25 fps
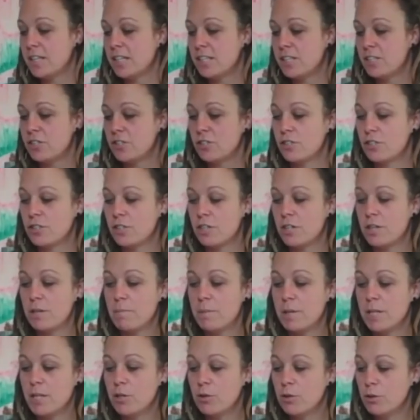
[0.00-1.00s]
It's just going to
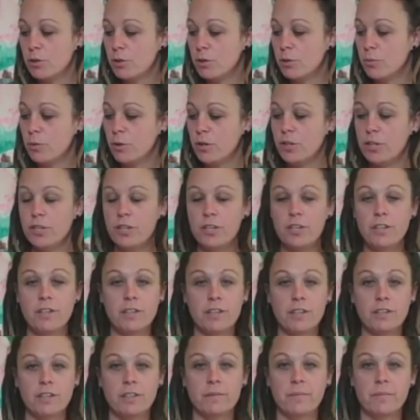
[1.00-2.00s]
be your
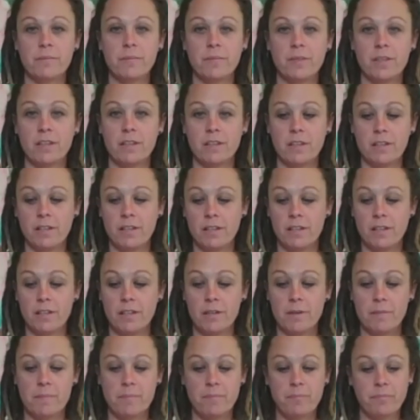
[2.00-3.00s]
work,
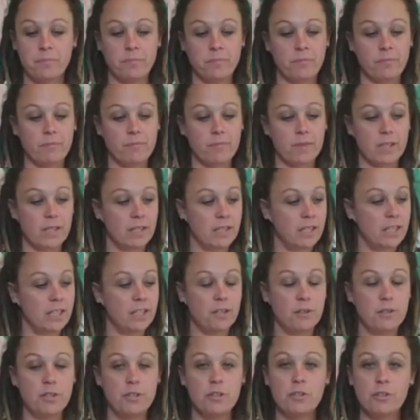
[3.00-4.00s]
you
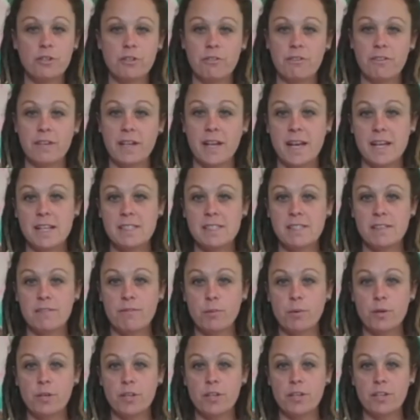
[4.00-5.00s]
know, your
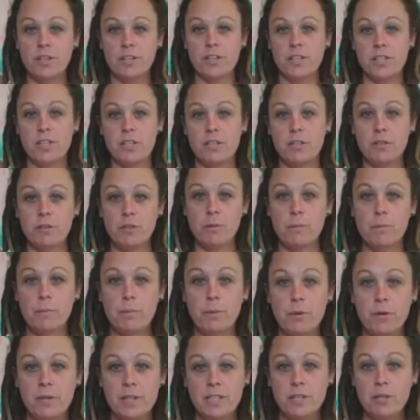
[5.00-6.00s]
creative work that you can
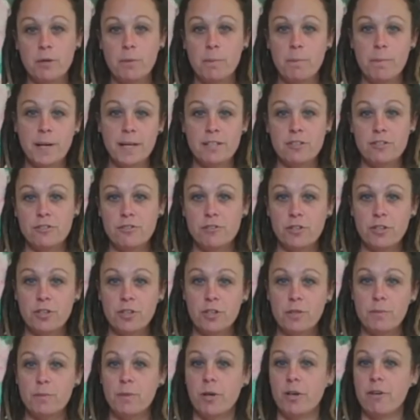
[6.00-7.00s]
put in your
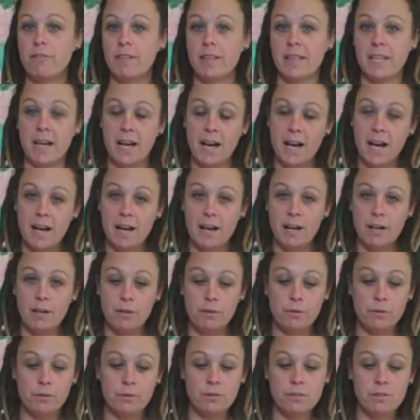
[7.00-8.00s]
bedroom or in the
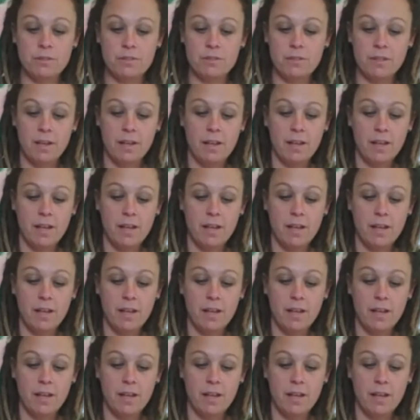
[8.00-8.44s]
house.